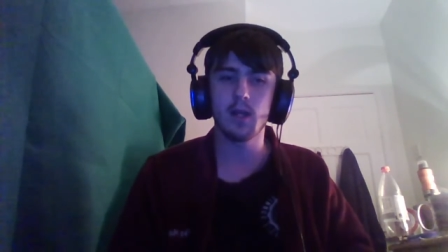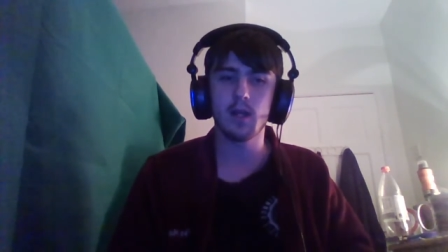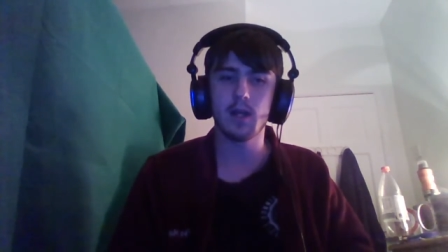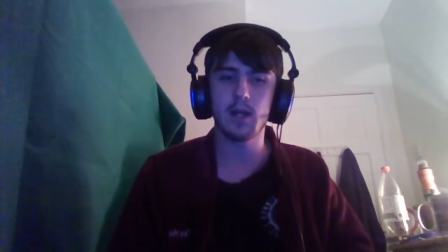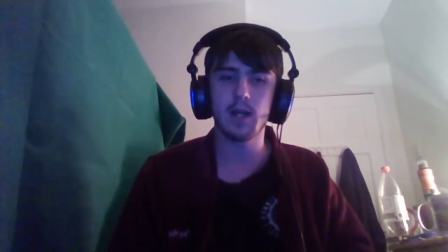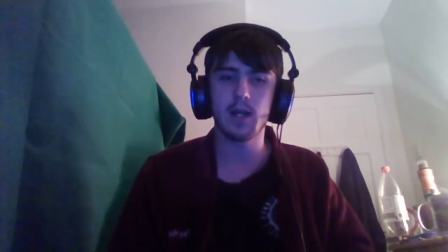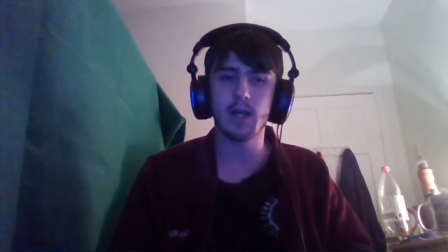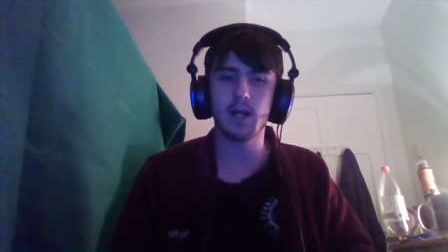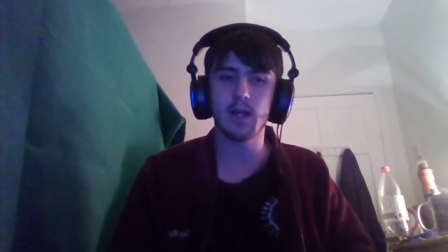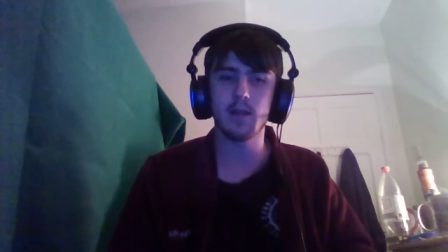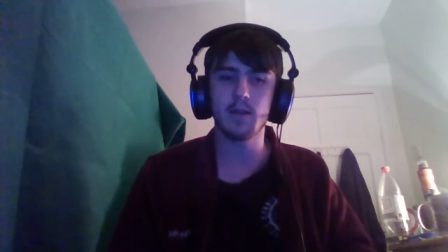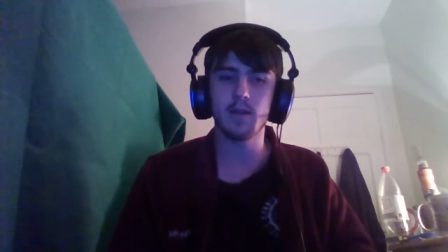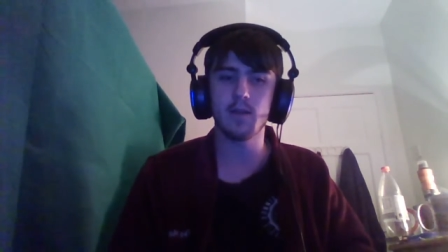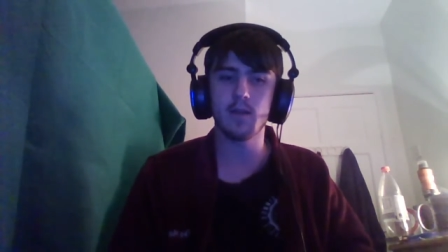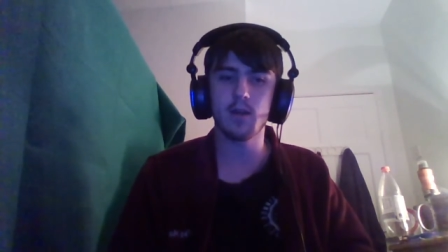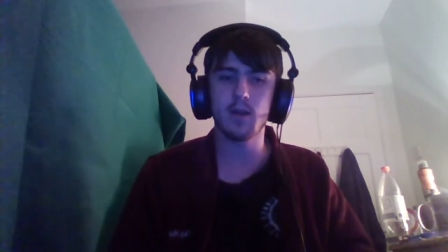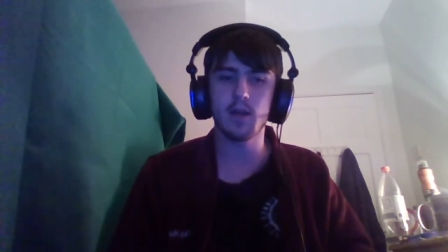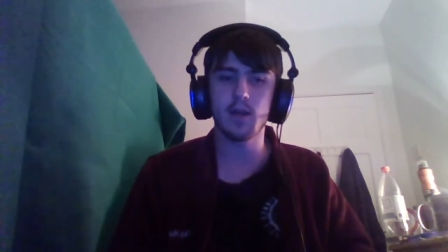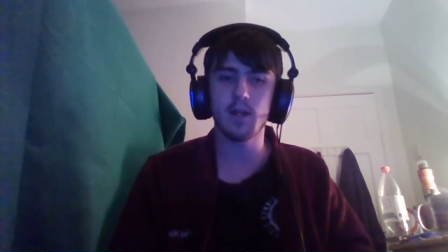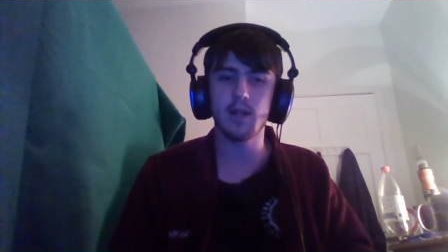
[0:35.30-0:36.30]
and
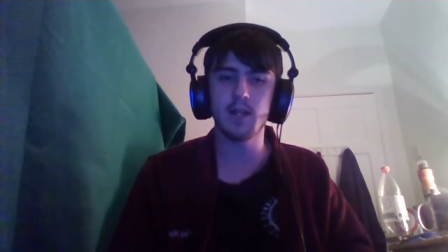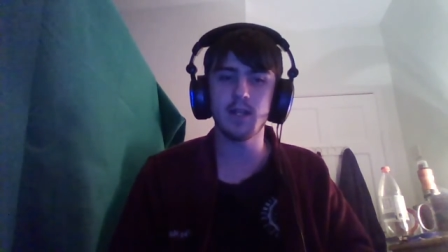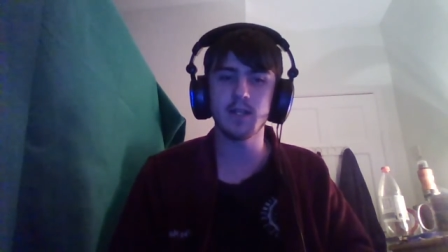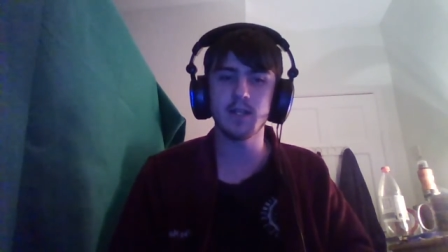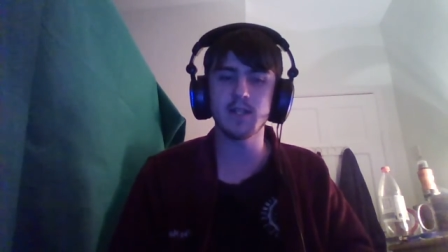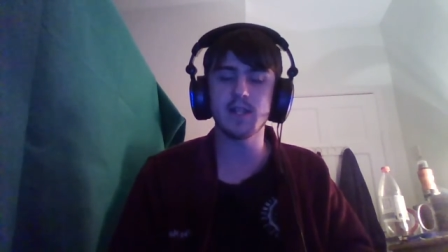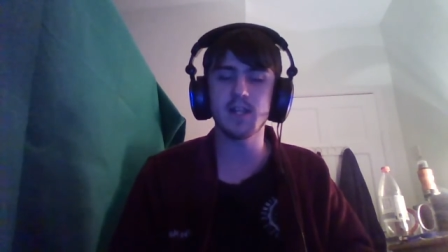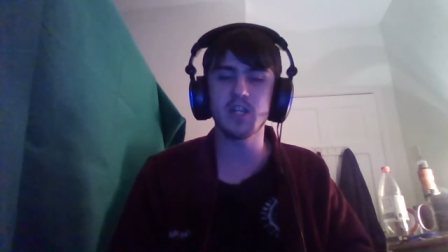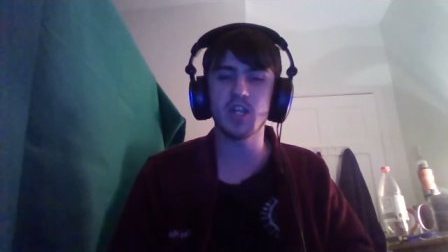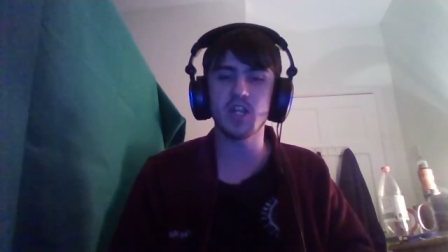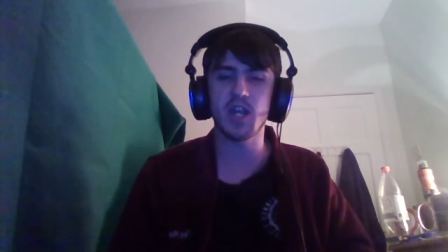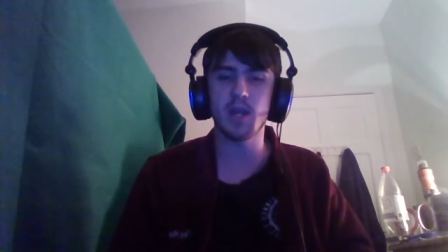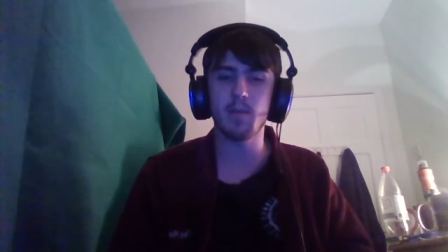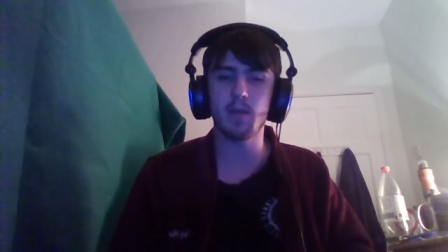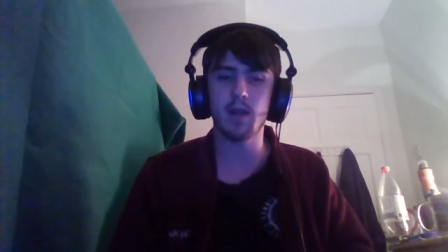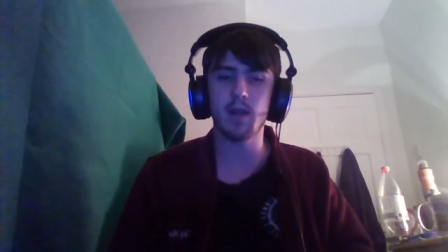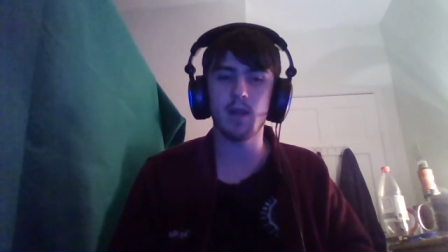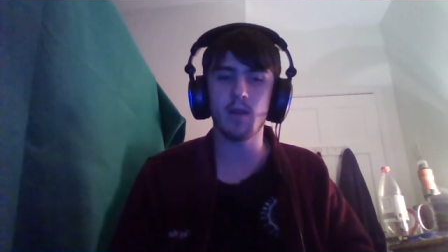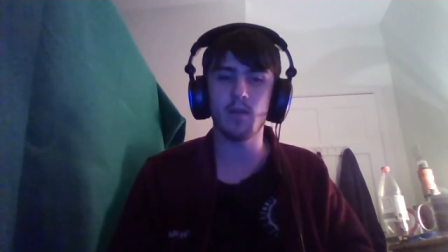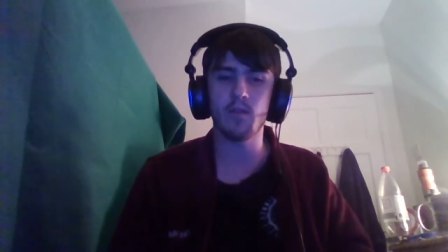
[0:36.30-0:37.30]
uh, it's the
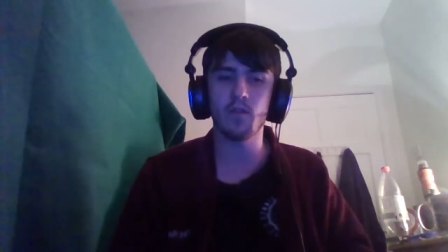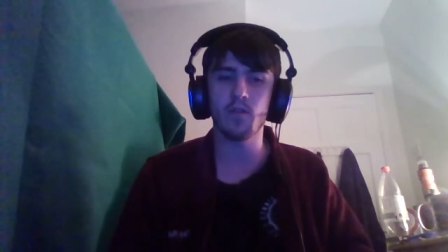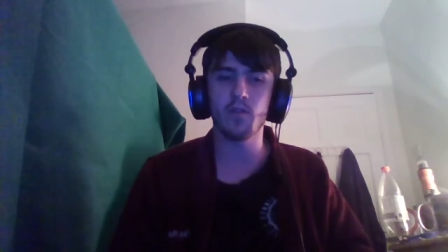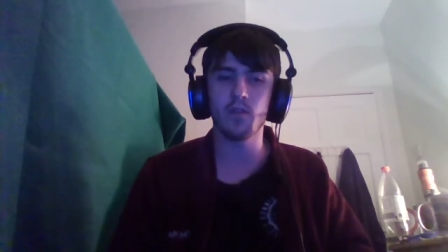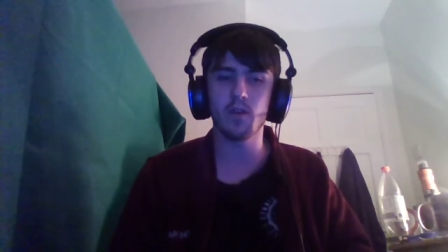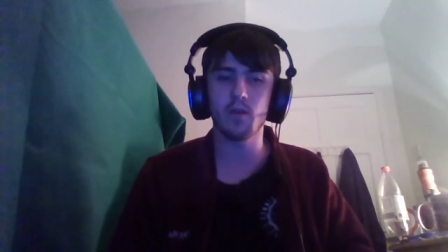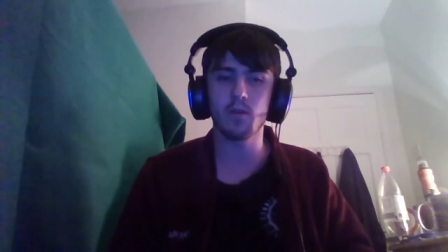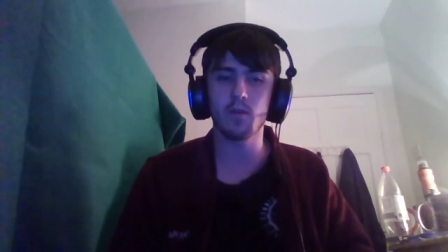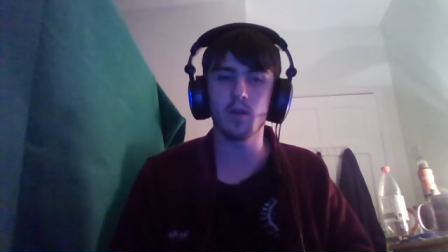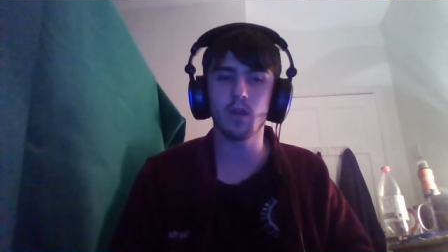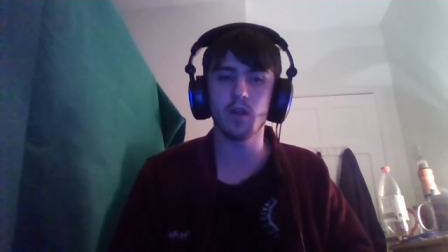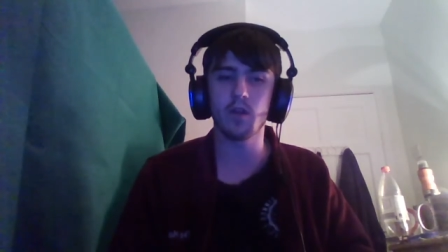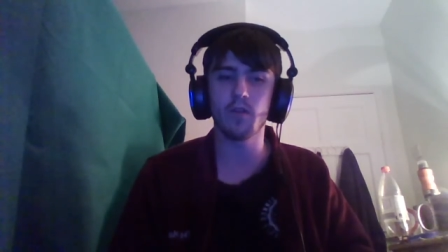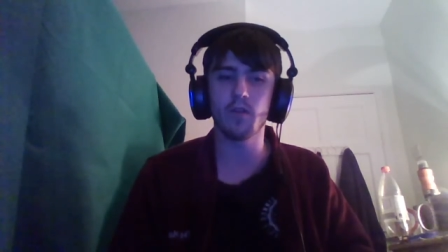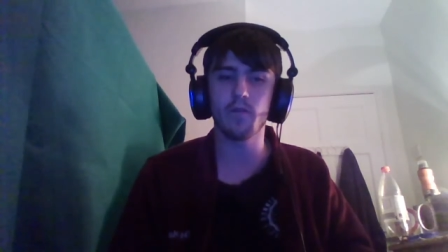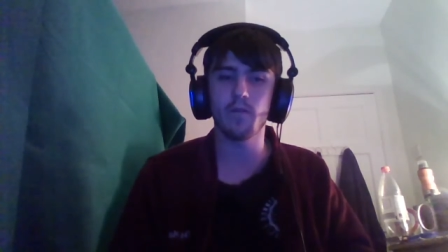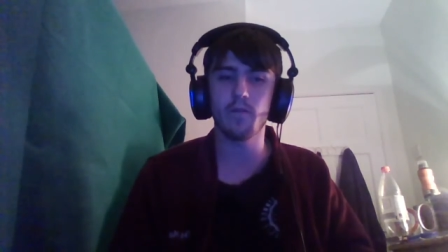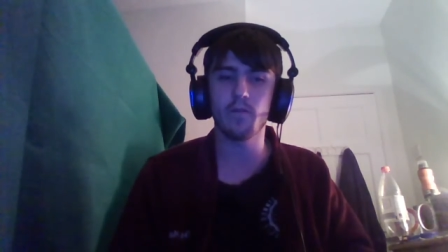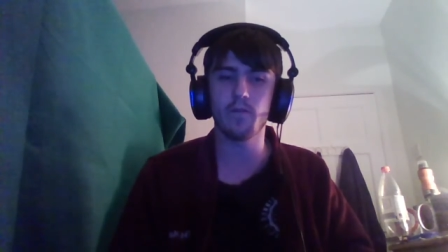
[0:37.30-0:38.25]
Jamie is also going to